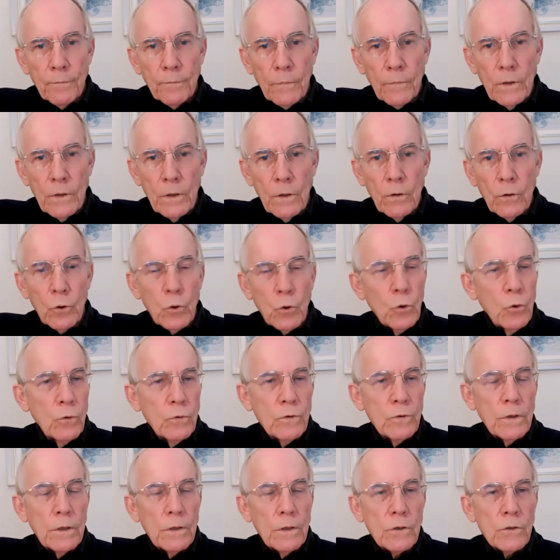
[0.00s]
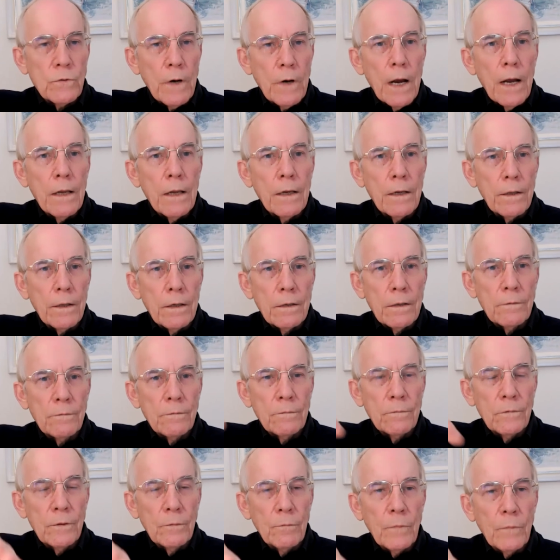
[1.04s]
unicorns in Australia that are
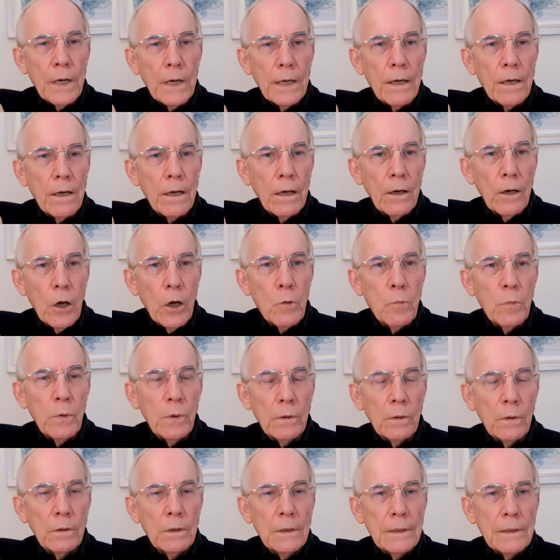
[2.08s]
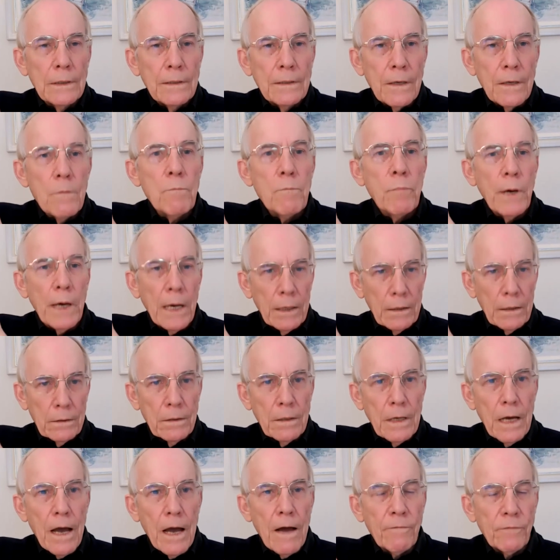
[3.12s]
making global impact,
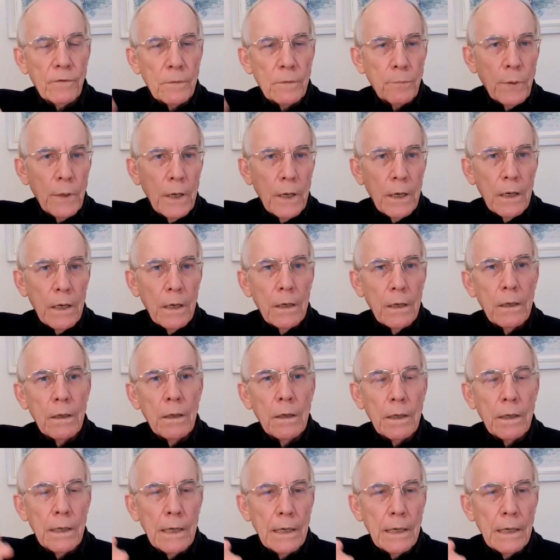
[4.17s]
Afterpay,